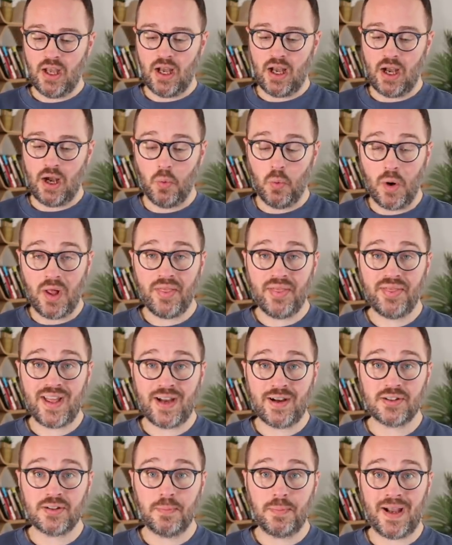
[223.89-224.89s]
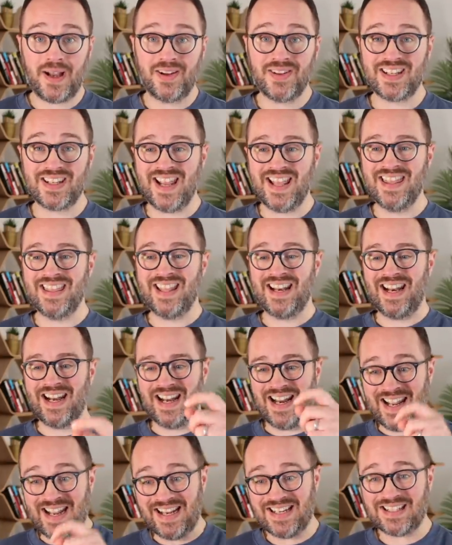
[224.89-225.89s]
£1,000 in the
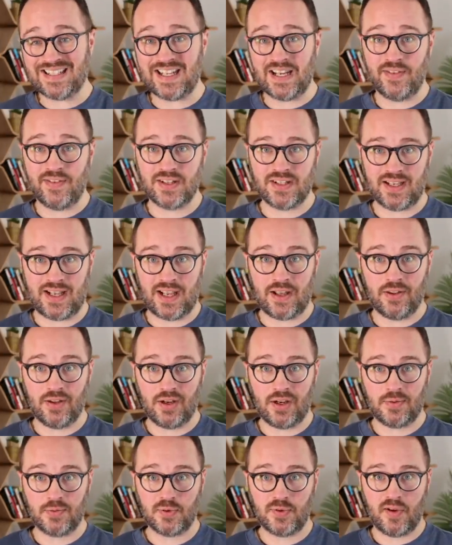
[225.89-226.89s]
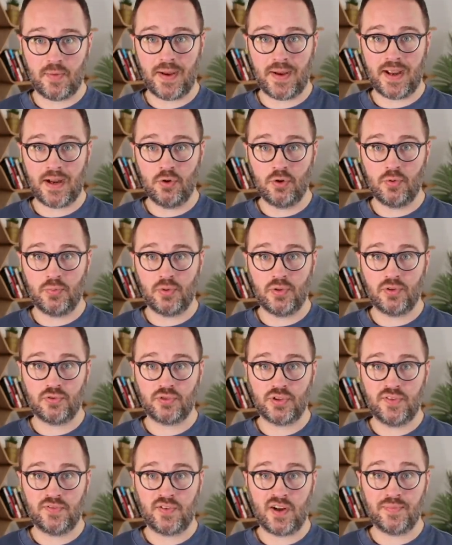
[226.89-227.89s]
linked savings account that comes with it paying
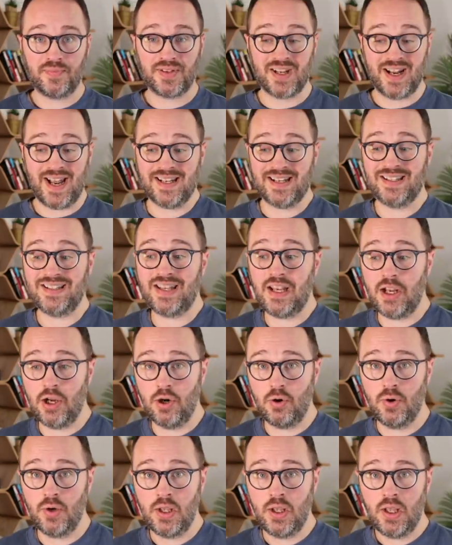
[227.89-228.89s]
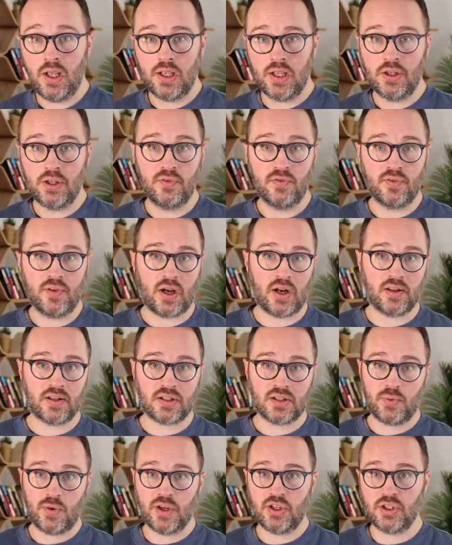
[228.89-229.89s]
0.35% until you've gone and the
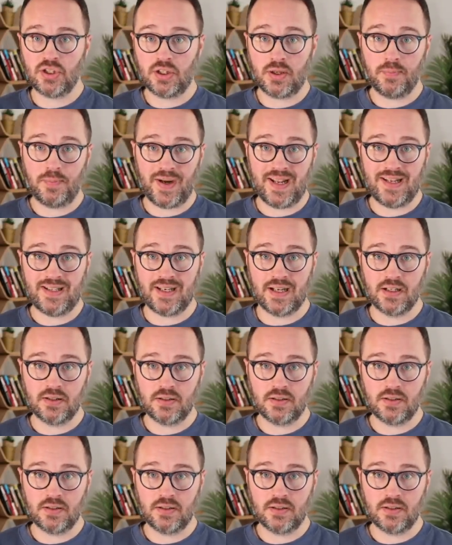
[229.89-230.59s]
switch is completed.